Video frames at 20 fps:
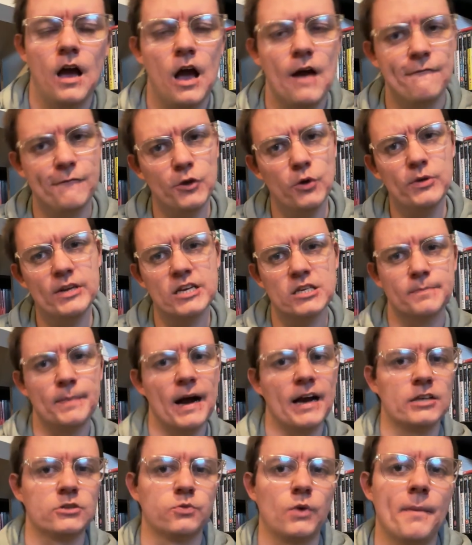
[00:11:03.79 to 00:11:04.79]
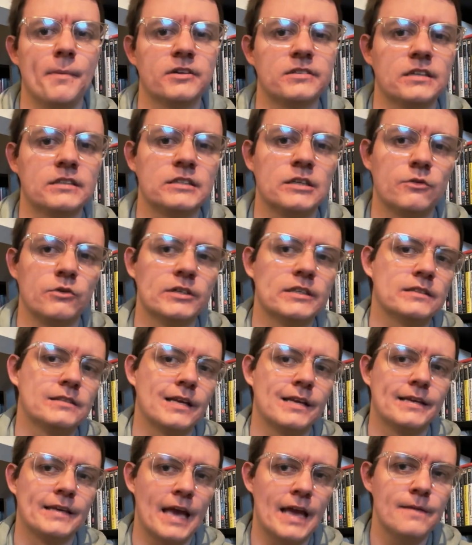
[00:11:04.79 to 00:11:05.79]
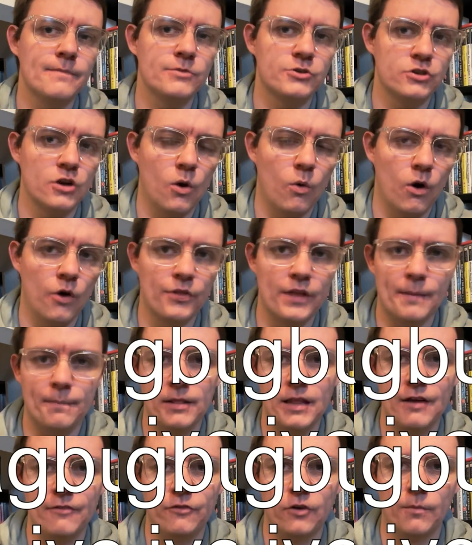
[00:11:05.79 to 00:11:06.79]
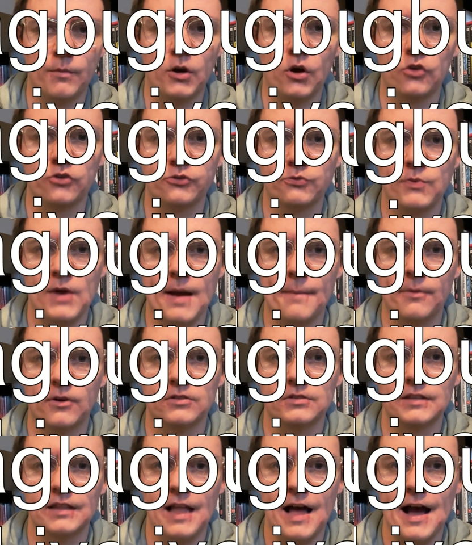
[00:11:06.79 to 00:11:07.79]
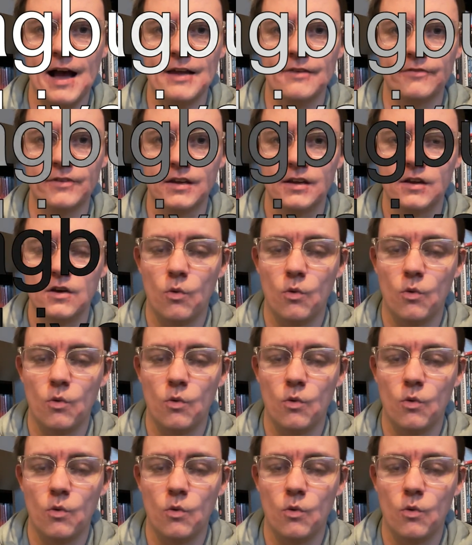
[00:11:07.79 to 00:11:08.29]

A few years back, Swagbucks actually released a game show on their platform called Swagbucks Live,